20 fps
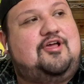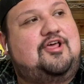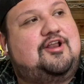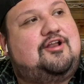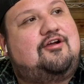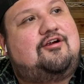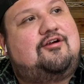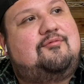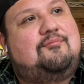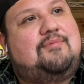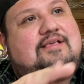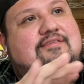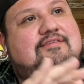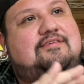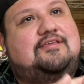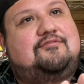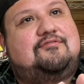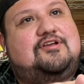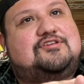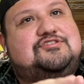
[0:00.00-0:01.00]
in
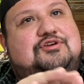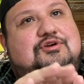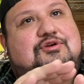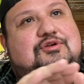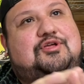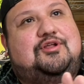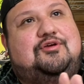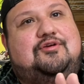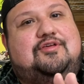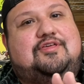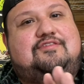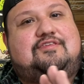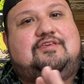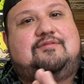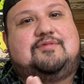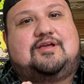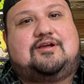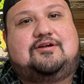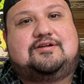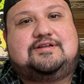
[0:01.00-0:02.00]
our
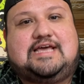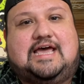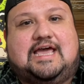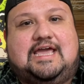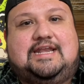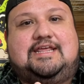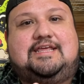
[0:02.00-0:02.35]
Mexican restaurant,